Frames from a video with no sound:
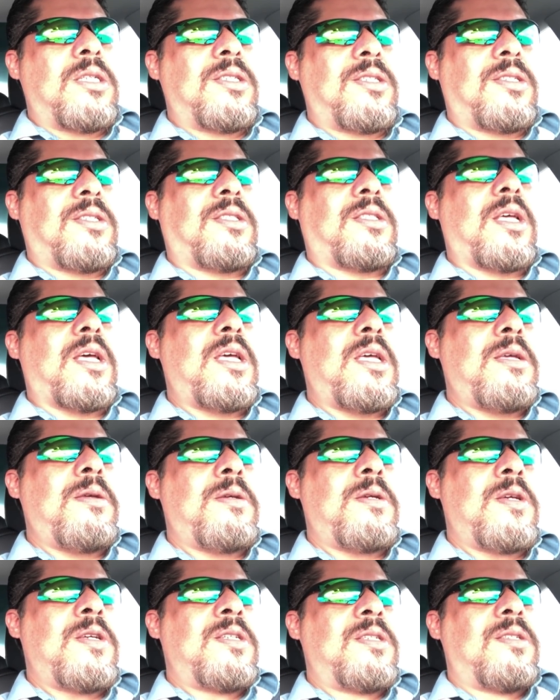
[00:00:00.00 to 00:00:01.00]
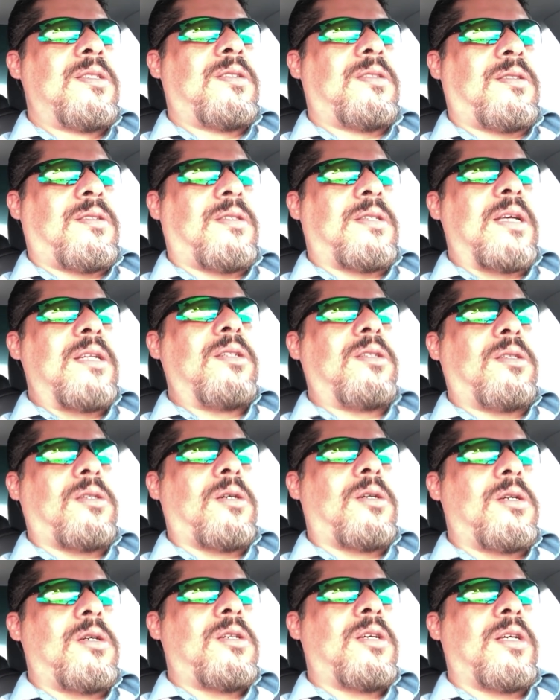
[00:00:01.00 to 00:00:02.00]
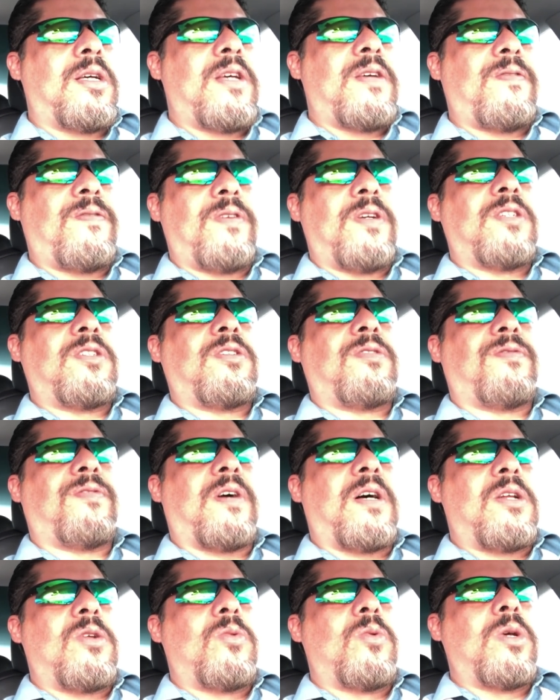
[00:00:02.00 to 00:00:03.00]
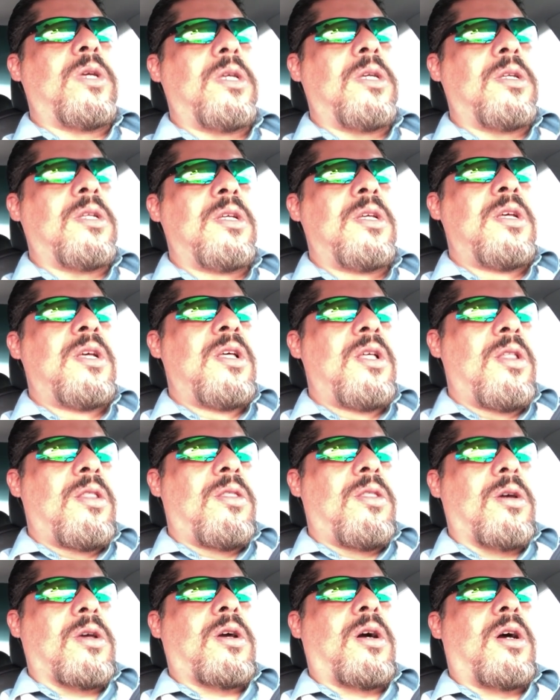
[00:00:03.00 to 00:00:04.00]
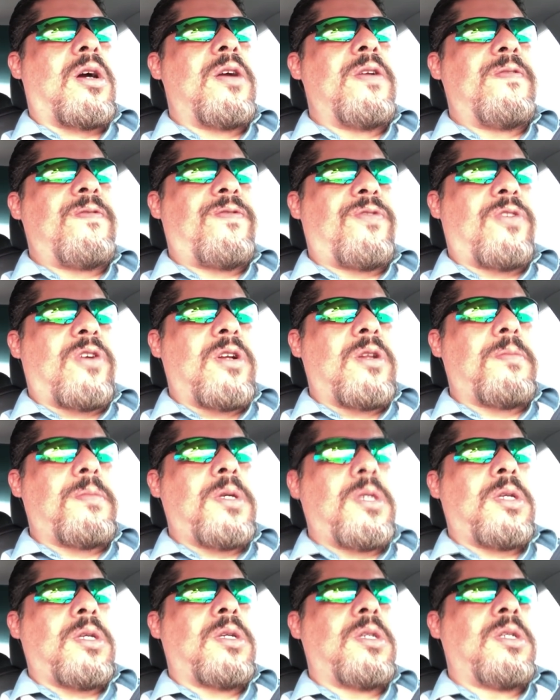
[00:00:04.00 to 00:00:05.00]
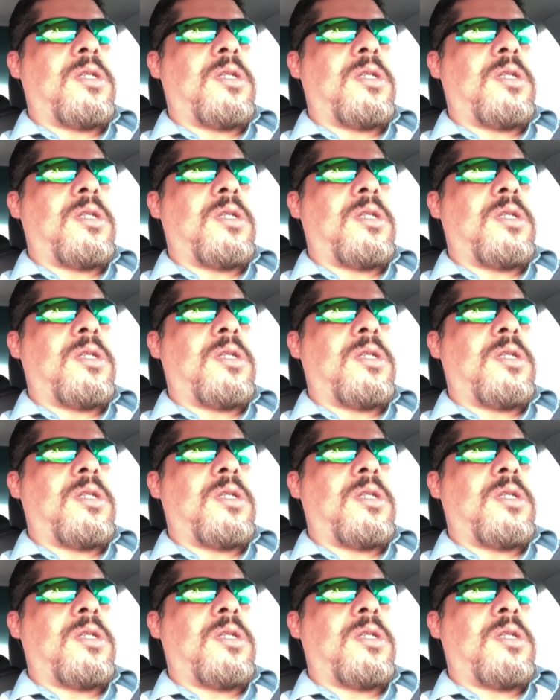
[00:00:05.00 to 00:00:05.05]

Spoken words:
stay centered if it's following the car in front of me.